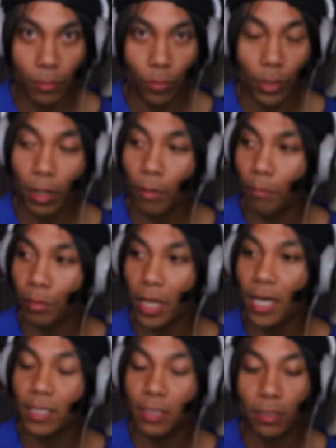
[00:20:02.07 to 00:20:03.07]
We are
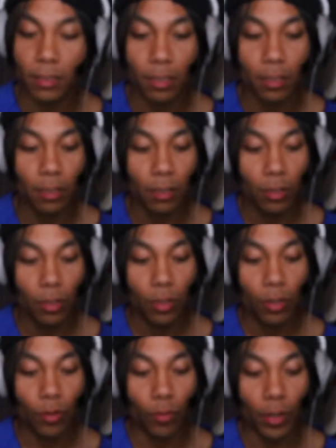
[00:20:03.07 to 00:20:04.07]
blessed
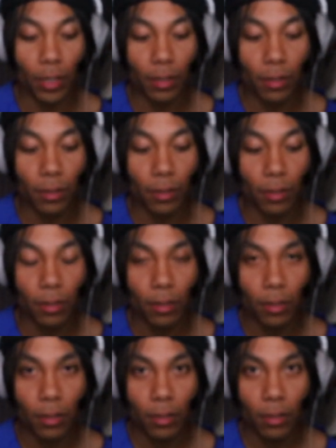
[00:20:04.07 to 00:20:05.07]
with
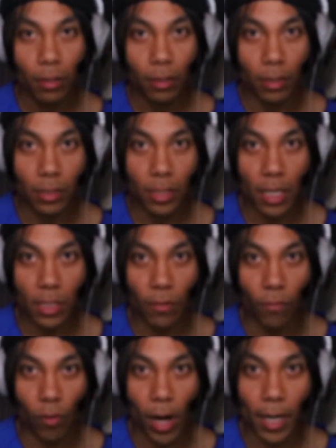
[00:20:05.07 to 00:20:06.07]
the sense
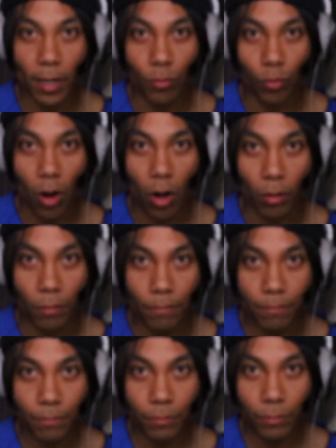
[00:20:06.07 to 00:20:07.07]
of right and wrong.
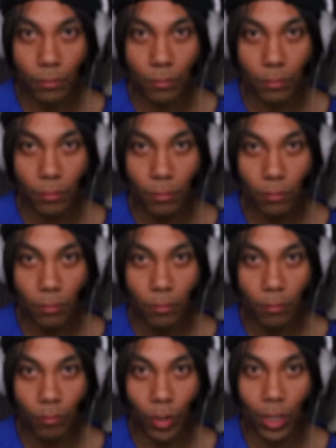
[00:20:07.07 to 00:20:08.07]

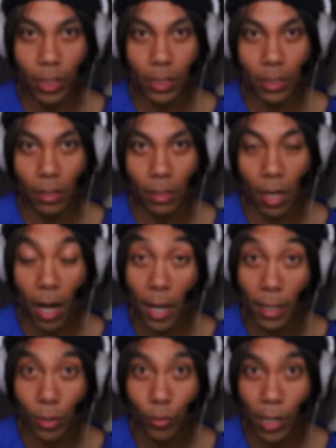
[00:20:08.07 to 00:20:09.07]
Because
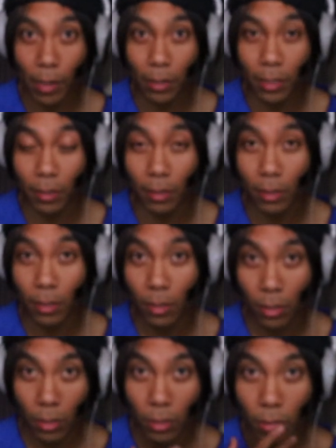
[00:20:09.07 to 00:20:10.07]
God created
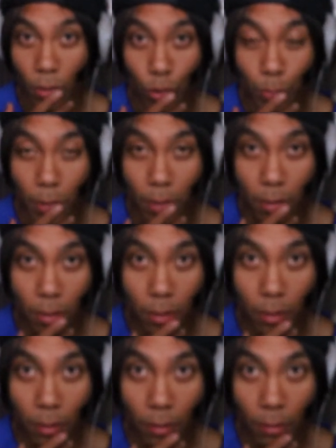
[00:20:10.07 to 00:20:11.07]
humans